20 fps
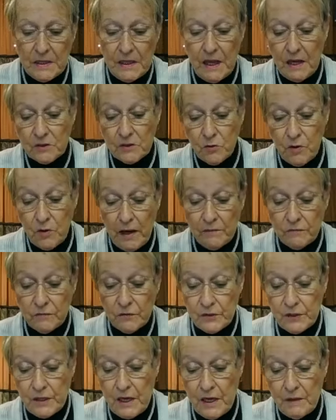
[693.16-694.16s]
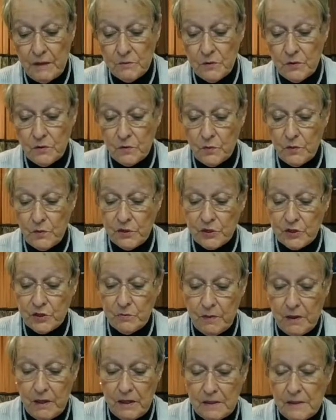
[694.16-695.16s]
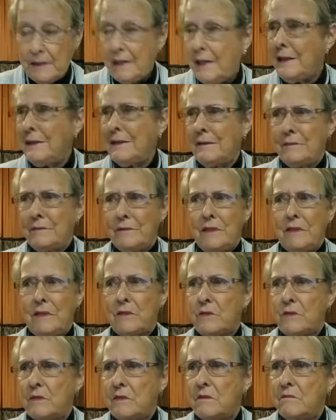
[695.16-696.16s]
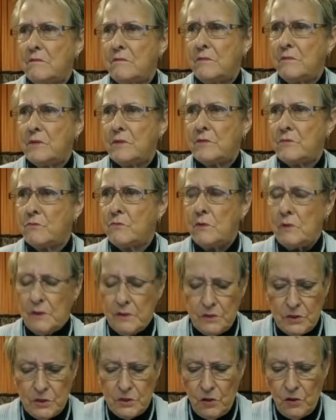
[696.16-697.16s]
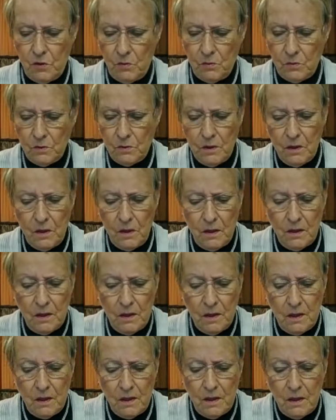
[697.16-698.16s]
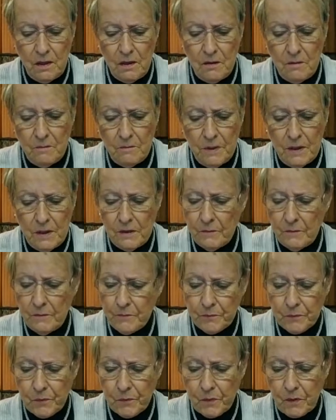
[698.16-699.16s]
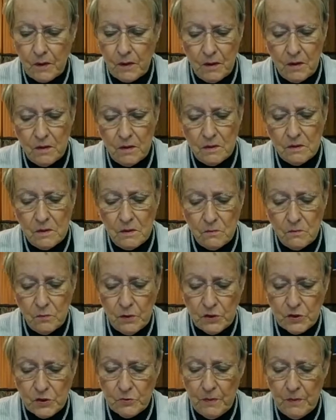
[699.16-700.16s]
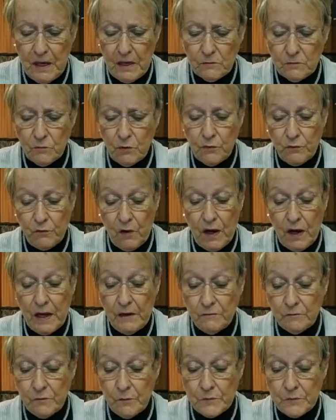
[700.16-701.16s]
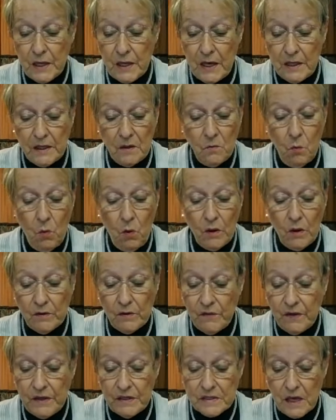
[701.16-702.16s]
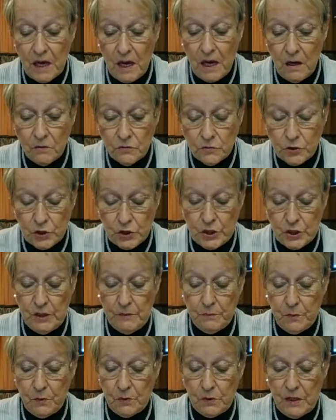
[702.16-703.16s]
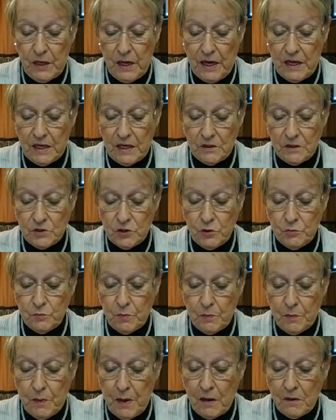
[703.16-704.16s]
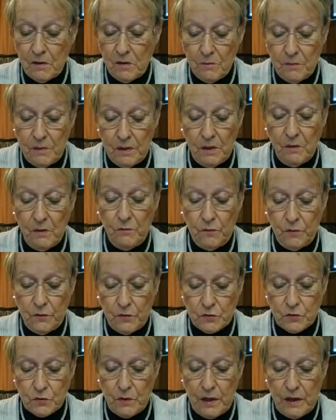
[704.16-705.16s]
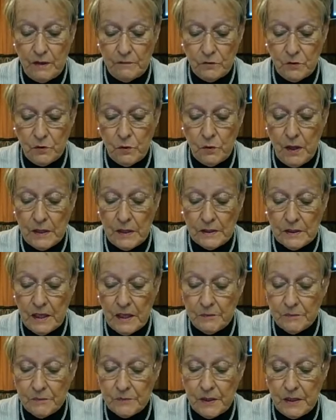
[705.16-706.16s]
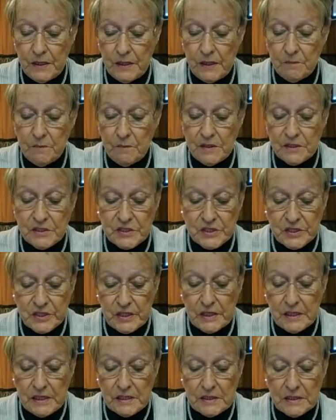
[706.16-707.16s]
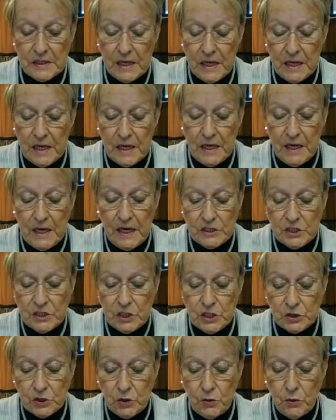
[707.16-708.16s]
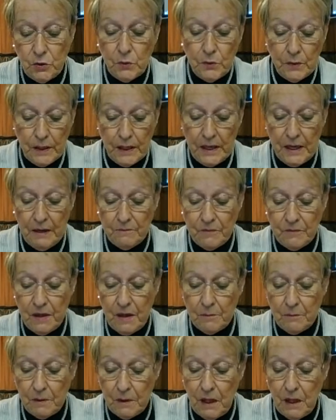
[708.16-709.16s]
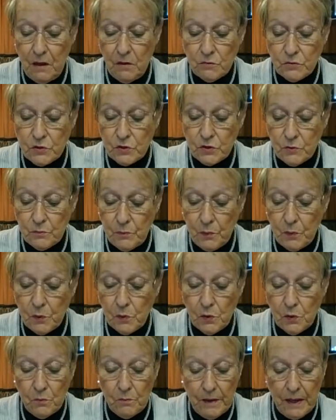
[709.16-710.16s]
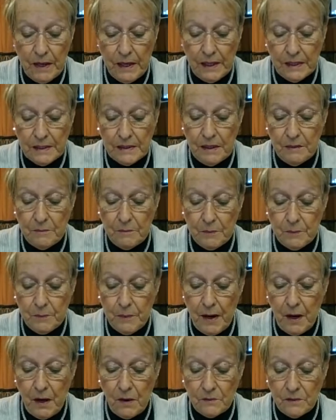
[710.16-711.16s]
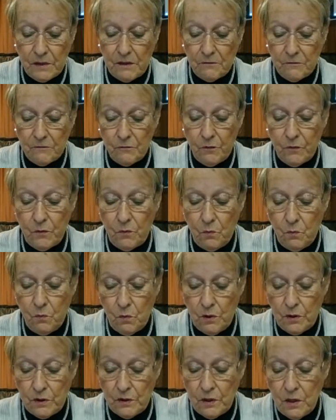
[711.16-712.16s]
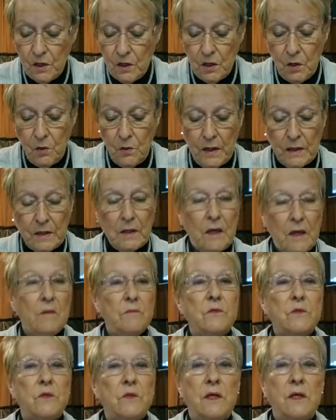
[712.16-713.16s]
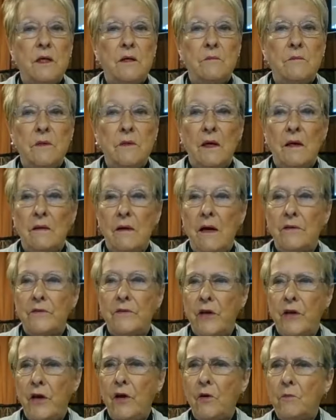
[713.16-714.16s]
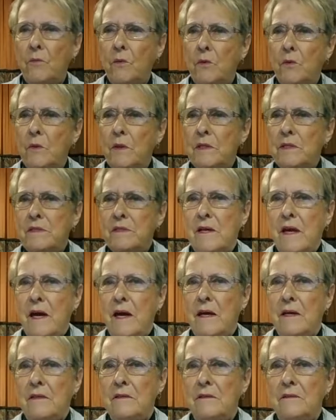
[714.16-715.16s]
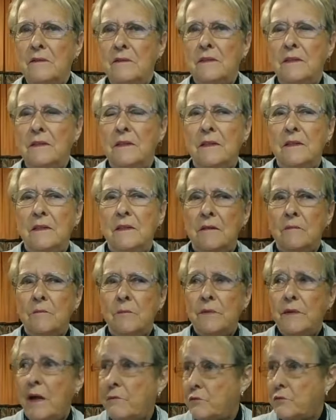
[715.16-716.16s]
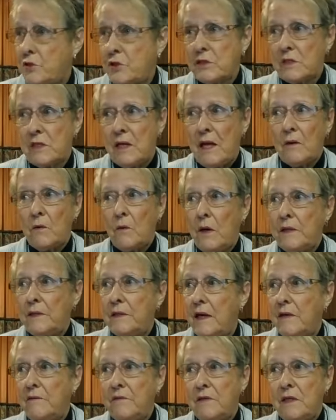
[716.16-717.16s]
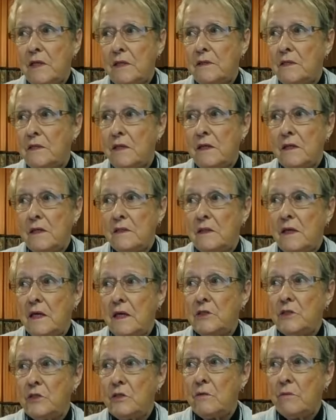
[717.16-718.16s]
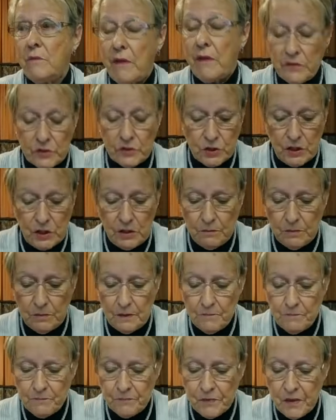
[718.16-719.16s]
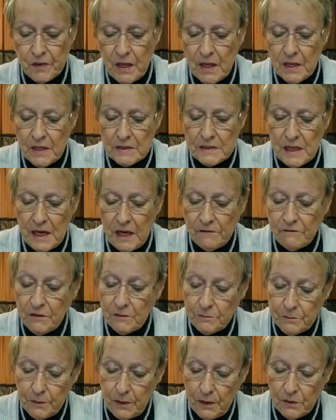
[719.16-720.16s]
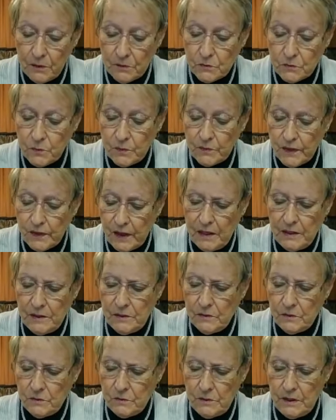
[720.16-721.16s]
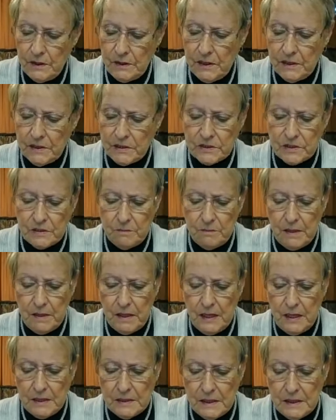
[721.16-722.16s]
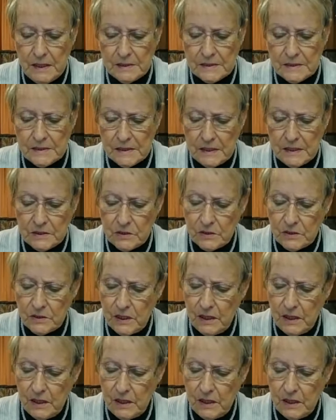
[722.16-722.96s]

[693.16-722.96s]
Now, a traveler came to the rich man, and I thought this was really terrible. But the rich man refrained from taking one of his own sheep or cattle to prepare a meal for the traveler who had come to him. Instead, he took the ewe lamb that belonged to the poor man and prepared it for the one who had come to him. Now, how terrible was that? That was just like what David had did. He took Bathsheba. David burned with anger against the man and said to